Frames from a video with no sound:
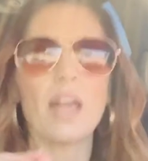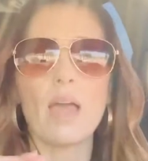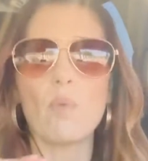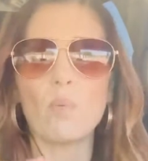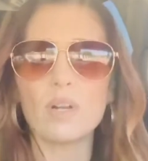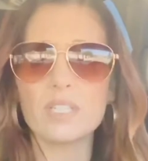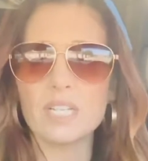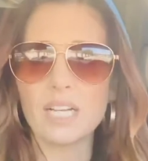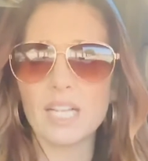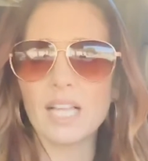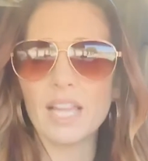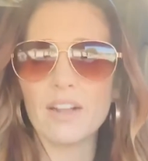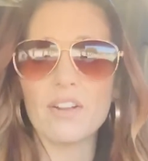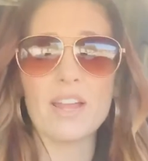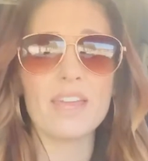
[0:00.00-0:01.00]
and we're
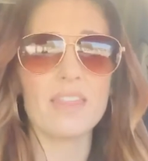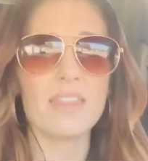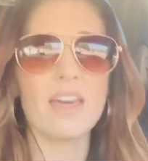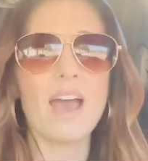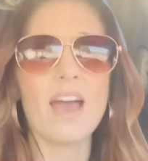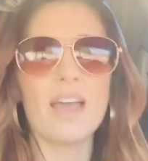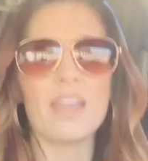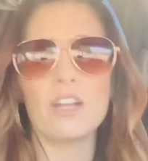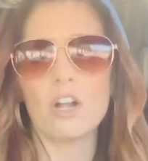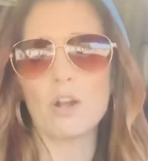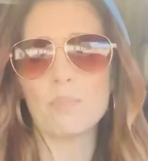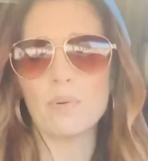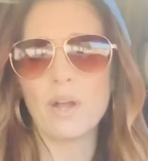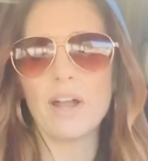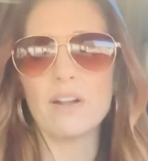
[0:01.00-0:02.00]
declaring that in
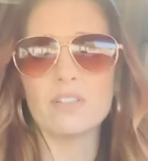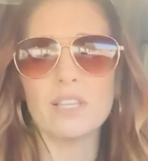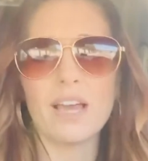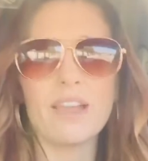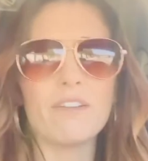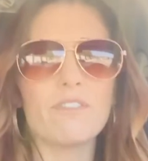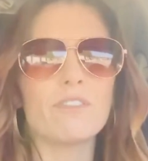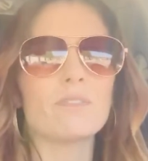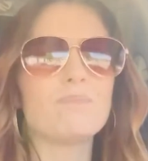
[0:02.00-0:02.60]
our prayer life.